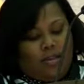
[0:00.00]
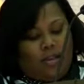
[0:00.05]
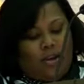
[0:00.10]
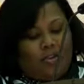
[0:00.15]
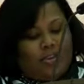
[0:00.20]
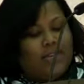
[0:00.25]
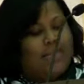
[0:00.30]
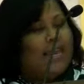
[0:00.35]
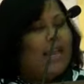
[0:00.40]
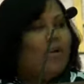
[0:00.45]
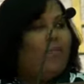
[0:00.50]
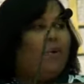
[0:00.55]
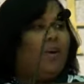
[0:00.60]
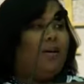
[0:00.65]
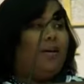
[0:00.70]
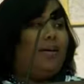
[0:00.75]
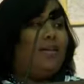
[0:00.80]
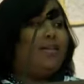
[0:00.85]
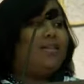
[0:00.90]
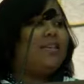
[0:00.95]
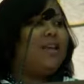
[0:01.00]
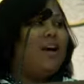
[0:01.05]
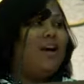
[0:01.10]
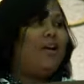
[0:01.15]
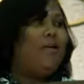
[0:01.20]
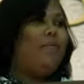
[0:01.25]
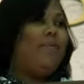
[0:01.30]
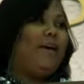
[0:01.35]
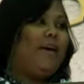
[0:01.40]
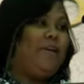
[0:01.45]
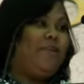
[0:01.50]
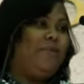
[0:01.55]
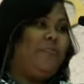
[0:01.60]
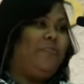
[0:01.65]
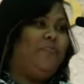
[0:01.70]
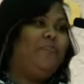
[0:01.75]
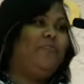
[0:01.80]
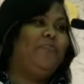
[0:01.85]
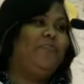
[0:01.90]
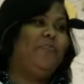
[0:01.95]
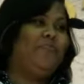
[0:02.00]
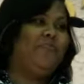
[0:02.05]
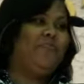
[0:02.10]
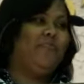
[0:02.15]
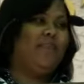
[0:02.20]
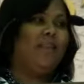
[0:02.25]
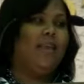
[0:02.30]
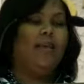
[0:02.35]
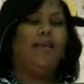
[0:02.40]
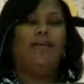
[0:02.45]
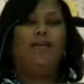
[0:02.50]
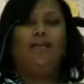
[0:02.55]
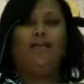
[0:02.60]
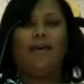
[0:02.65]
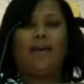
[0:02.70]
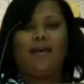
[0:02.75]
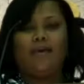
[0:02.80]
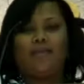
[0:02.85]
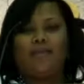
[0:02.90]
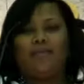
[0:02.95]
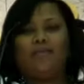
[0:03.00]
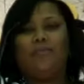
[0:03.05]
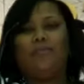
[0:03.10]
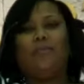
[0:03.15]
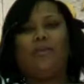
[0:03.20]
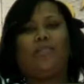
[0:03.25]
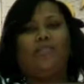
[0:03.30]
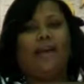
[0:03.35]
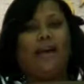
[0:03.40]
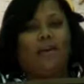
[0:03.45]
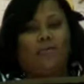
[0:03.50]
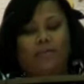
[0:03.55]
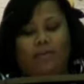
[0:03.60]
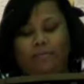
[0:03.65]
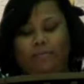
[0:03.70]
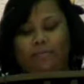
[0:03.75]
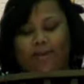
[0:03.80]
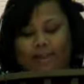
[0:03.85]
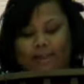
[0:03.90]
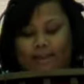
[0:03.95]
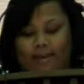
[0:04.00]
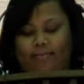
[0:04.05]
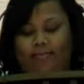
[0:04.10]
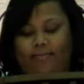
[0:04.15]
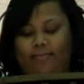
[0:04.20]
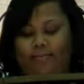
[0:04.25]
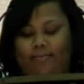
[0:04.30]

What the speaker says: So today we're going to talk about yes without complaint.